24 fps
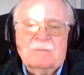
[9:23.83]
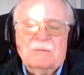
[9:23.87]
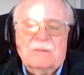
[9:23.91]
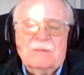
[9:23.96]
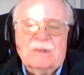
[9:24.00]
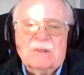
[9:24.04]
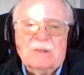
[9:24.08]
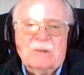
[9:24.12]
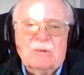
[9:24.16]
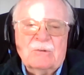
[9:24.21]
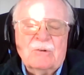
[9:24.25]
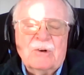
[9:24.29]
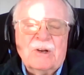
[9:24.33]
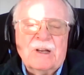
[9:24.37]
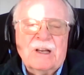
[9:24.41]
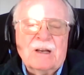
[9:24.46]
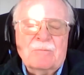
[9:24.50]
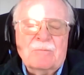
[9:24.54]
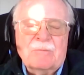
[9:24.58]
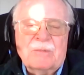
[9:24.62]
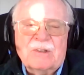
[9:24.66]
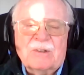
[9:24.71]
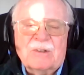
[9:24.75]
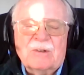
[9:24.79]
screwing
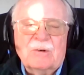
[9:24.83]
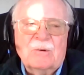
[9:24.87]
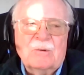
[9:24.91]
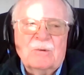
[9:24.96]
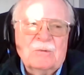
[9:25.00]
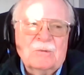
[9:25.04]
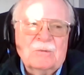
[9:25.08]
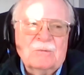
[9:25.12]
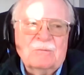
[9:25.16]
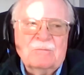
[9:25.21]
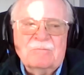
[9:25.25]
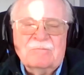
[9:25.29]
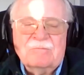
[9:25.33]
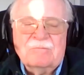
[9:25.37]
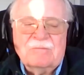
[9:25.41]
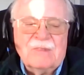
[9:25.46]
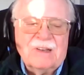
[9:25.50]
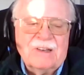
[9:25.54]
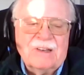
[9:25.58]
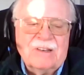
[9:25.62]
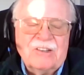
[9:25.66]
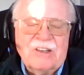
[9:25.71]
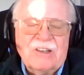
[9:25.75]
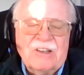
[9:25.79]
up his own
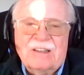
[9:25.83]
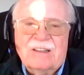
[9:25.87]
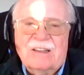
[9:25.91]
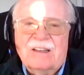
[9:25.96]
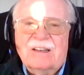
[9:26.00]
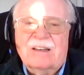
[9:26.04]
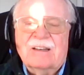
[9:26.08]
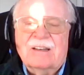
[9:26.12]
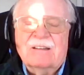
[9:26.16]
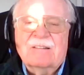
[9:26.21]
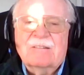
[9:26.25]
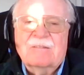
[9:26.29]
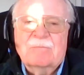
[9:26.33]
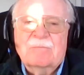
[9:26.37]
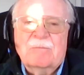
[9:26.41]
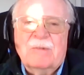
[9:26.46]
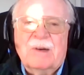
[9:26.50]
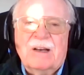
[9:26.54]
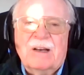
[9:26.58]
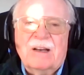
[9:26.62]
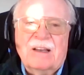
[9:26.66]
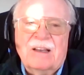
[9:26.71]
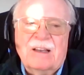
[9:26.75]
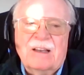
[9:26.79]
agenda
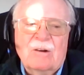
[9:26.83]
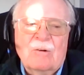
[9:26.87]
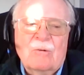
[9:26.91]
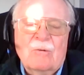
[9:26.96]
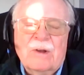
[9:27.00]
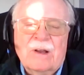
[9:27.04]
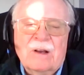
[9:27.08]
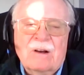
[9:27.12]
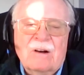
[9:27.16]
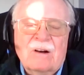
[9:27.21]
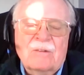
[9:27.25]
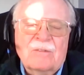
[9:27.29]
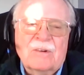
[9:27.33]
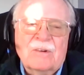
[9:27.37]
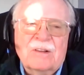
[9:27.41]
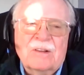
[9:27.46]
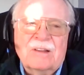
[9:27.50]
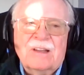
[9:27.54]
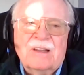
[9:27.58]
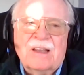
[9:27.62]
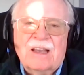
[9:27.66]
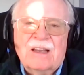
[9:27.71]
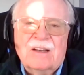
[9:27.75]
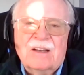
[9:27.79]
by going off
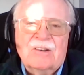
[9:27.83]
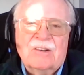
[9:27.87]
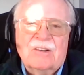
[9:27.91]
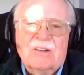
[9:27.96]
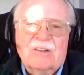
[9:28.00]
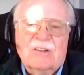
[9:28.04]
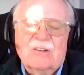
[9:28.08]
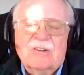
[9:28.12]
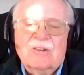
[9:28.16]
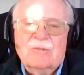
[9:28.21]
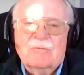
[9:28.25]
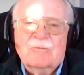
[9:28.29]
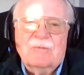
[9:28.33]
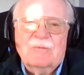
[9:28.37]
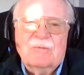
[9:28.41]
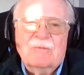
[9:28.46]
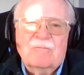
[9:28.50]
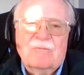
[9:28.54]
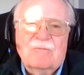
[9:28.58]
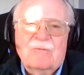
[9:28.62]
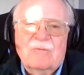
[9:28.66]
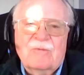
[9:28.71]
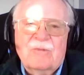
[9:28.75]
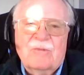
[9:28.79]
on tangents and
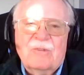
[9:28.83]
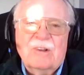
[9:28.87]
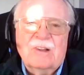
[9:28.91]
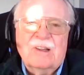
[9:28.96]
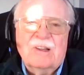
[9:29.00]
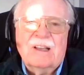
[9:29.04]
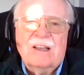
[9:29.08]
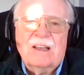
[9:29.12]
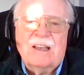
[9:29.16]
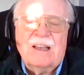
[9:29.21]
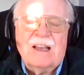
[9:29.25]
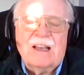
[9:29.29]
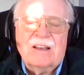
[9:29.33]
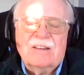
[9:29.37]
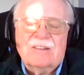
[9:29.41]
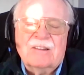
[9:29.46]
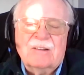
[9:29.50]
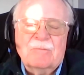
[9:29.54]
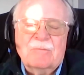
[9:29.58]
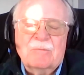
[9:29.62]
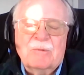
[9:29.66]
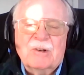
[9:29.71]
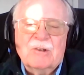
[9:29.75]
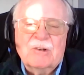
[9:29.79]
feeling he has
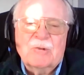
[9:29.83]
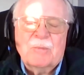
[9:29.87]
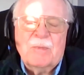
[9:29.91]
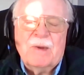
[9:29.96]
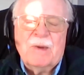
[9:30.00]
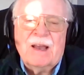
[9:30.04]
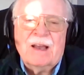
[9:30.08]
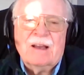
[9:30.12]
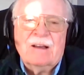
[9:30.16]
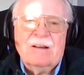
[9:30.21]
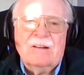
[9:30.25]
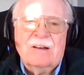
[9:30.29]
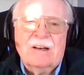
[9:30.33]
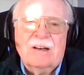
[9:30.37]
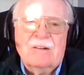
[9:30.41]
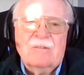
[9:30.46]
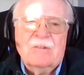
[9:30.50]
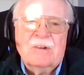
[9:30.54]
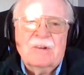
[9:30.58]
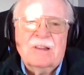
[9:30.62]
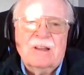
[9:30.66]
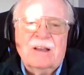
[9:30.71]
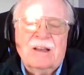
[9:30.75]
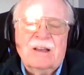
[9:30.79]
to punch back on
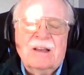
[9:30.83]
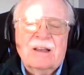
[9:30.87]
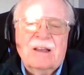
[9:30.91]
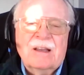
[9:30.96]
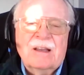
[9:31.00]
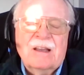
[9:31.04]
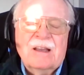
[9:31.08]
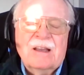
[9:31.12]
everything.